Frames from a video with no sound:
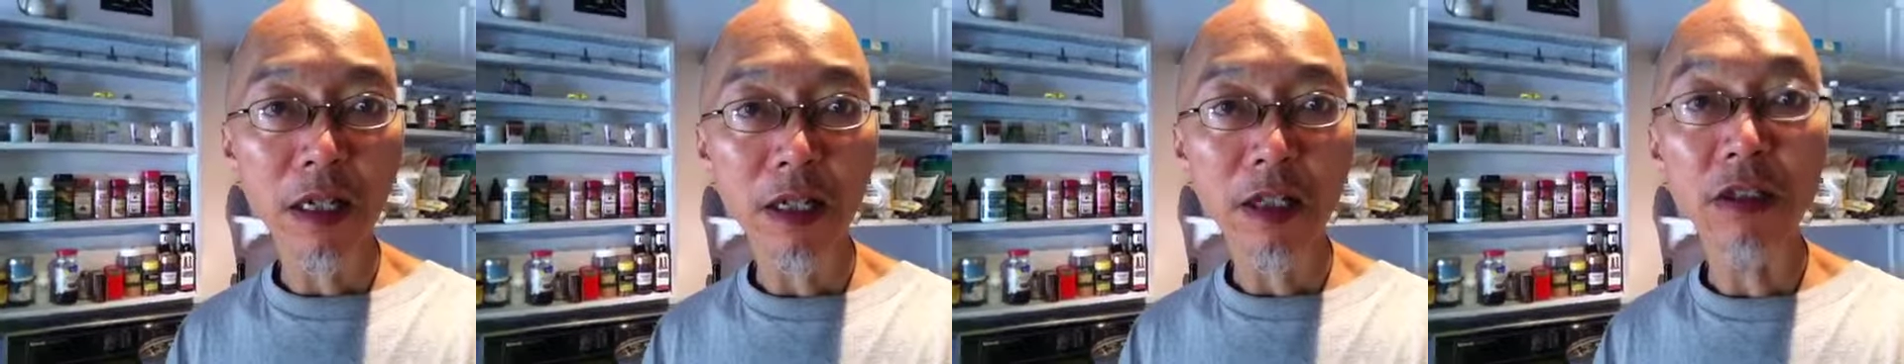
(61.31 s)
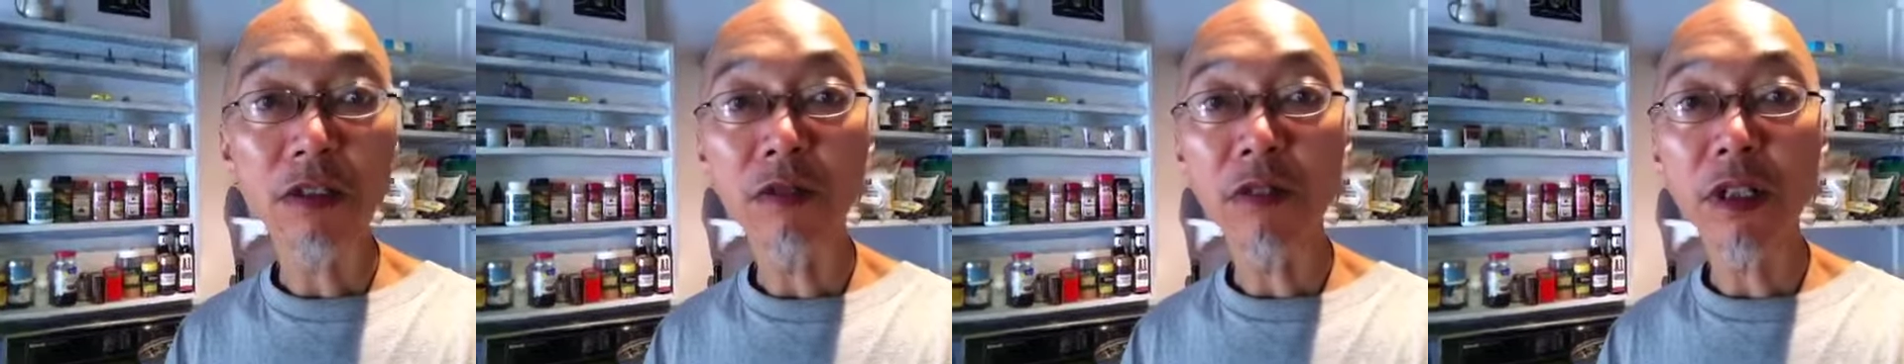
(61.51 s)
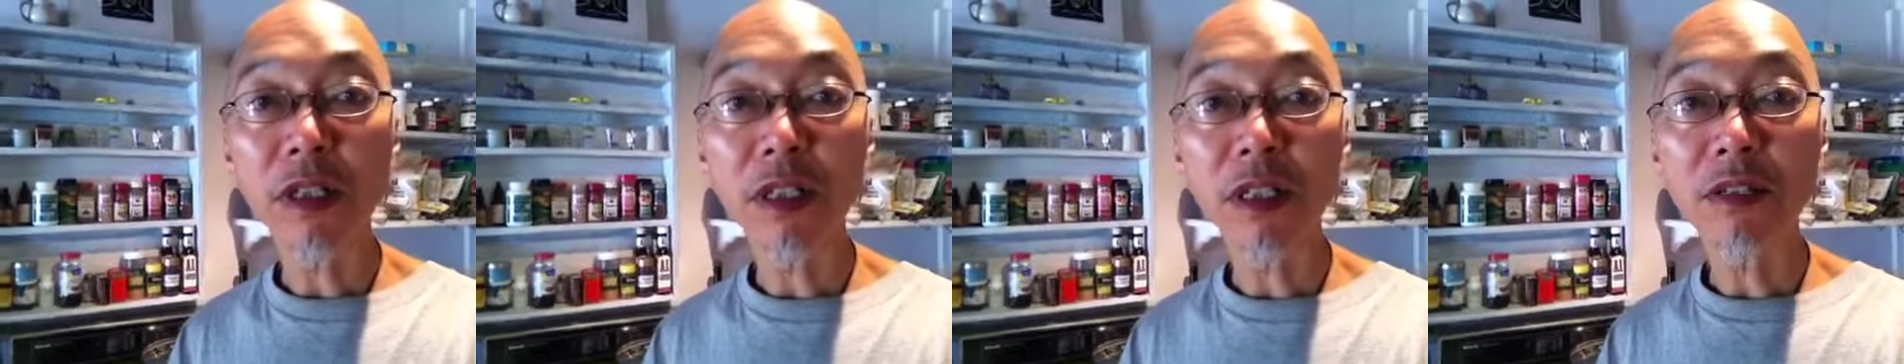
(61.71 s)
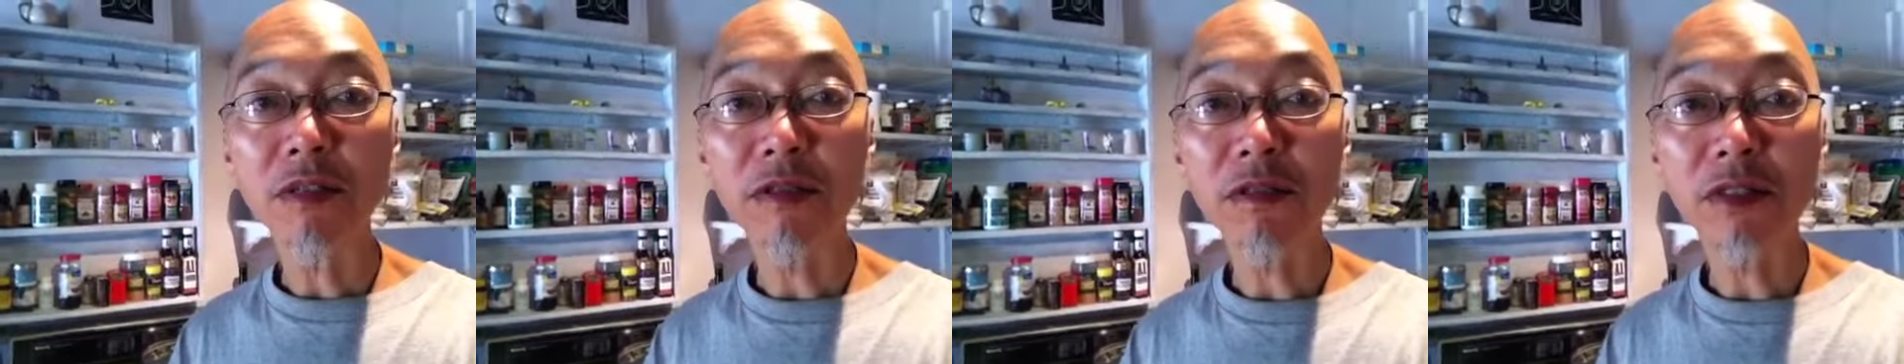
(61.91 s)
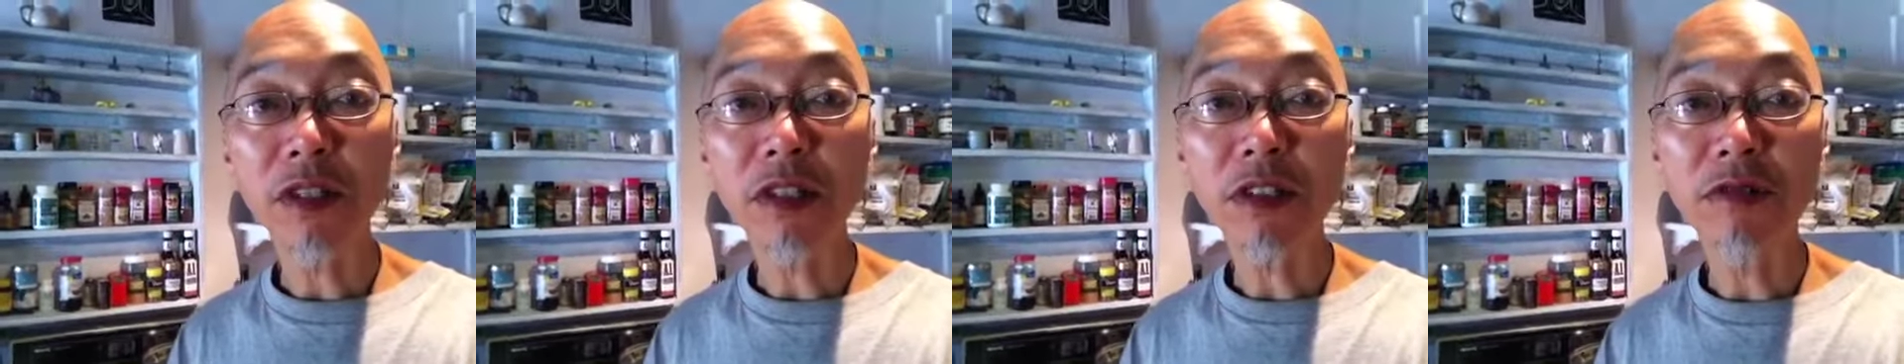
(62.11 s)
it's really
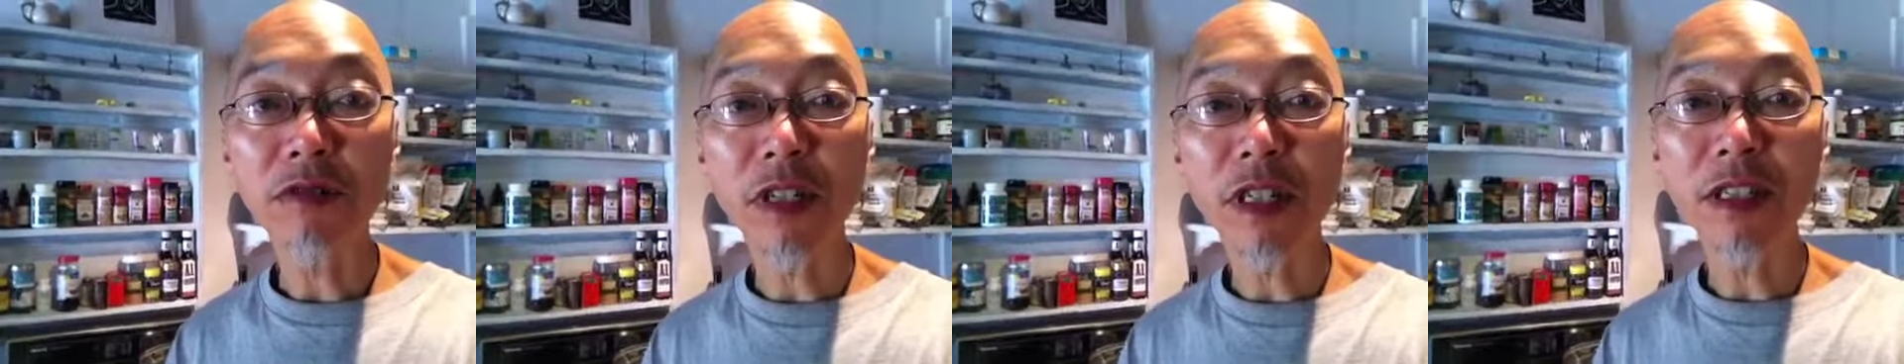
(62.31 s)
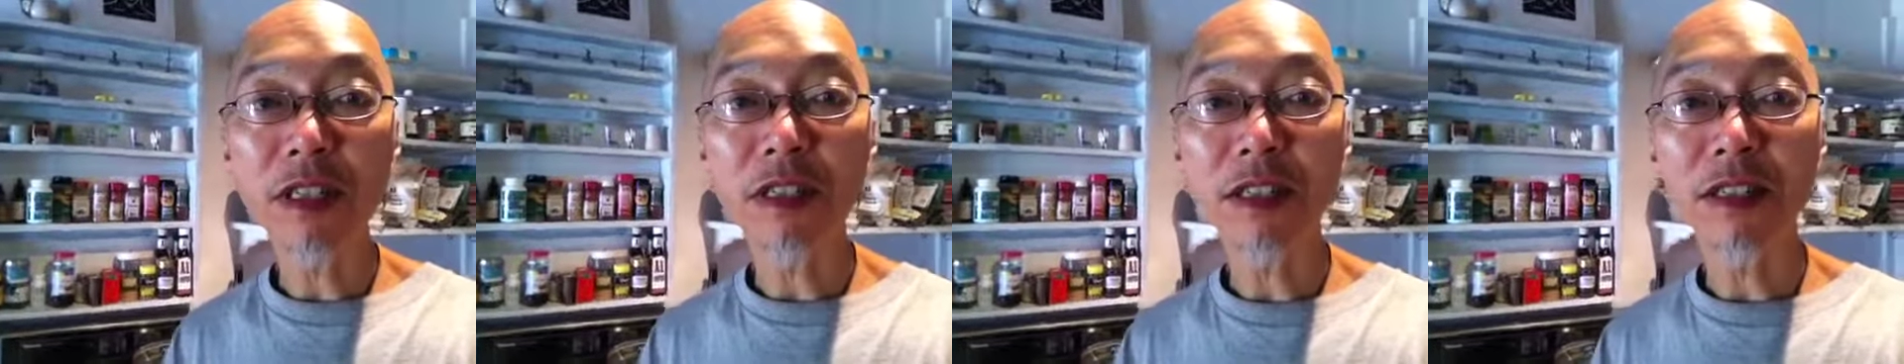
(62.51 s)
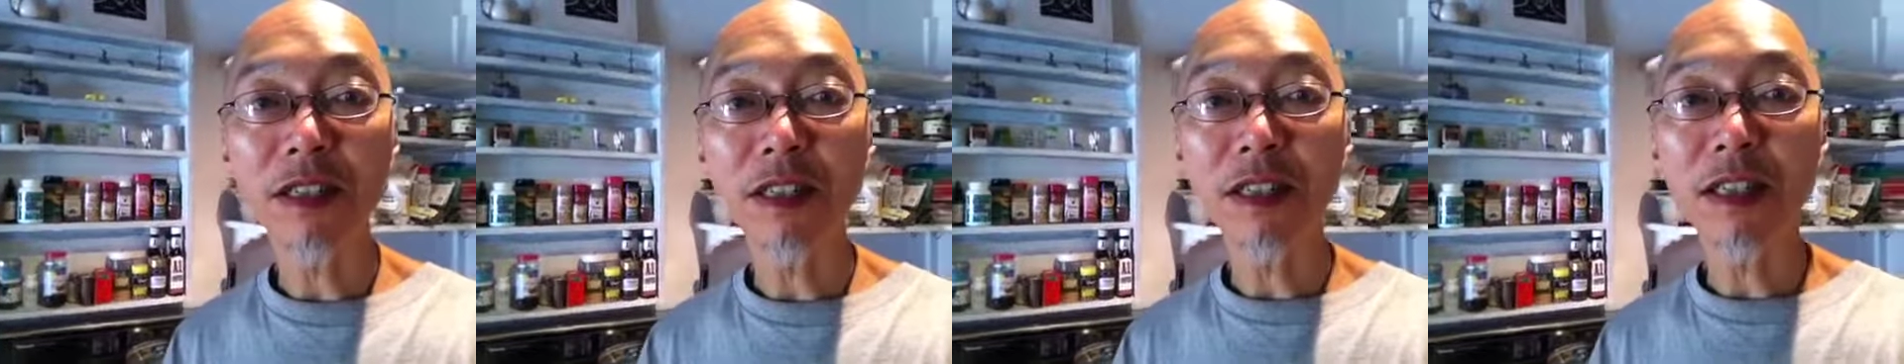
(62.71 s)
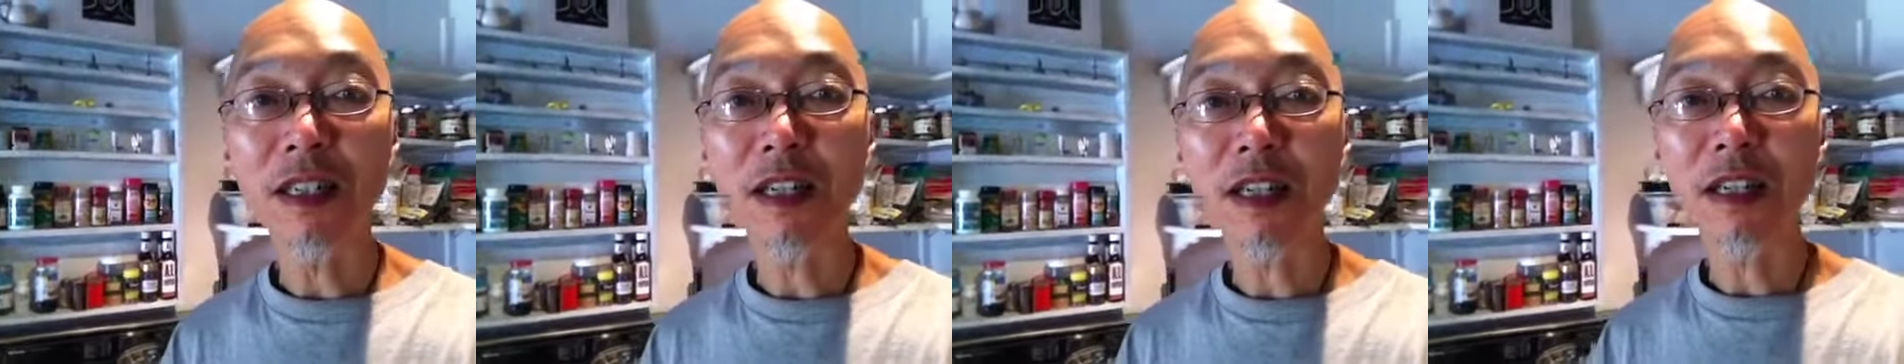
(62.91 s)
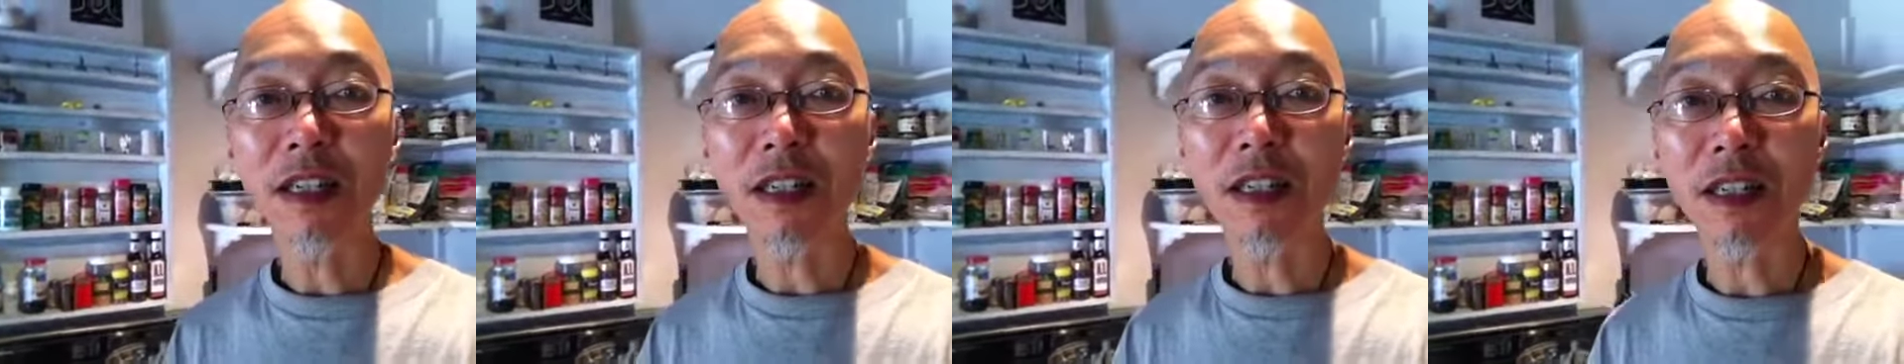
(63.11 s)
just recently
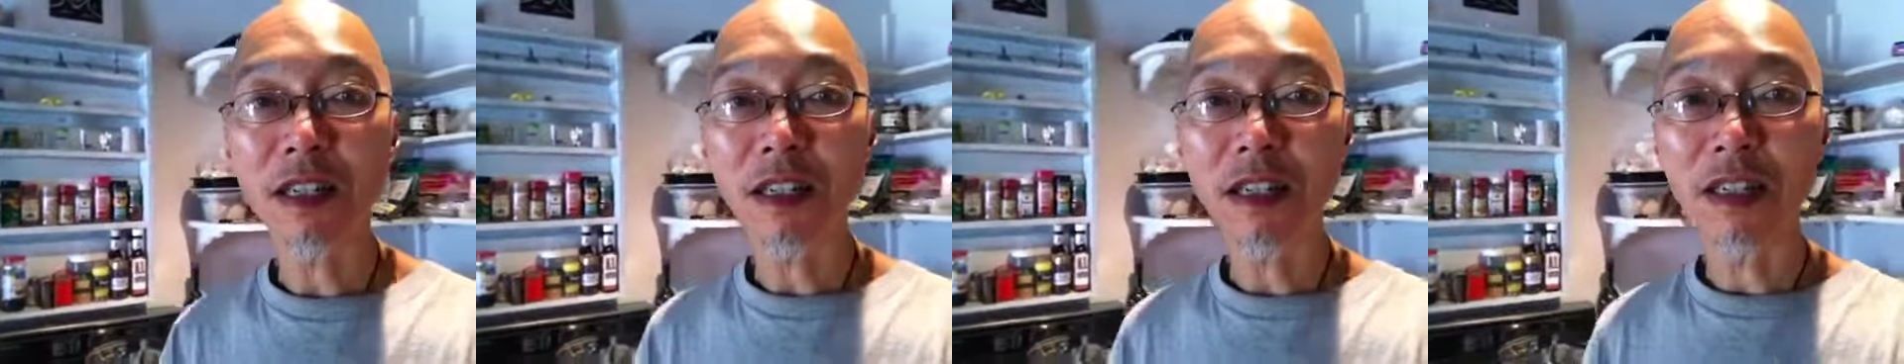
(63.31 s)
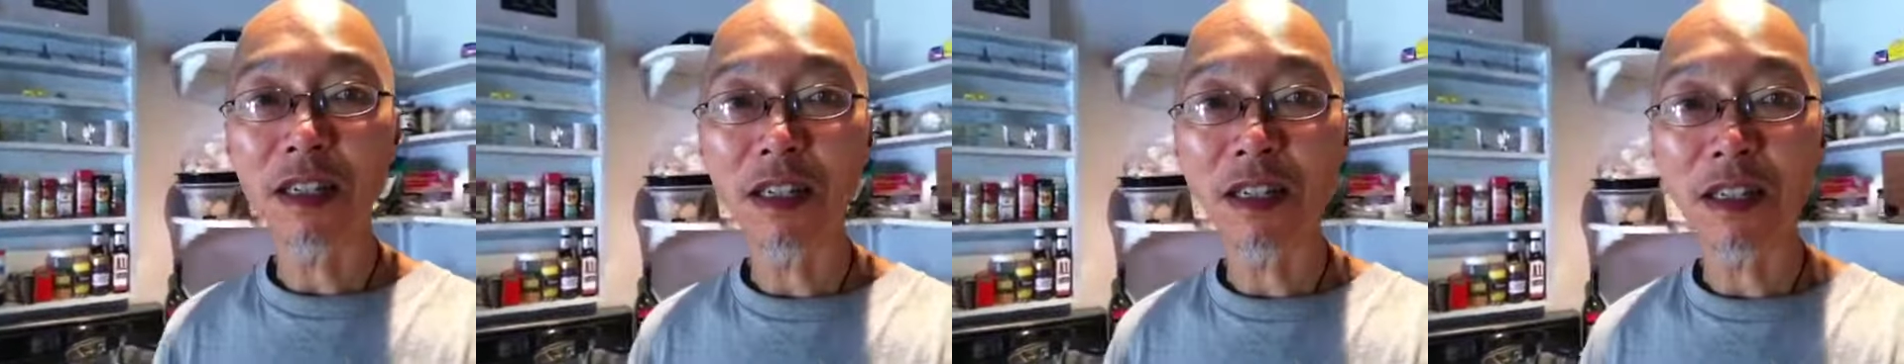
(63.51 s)
caught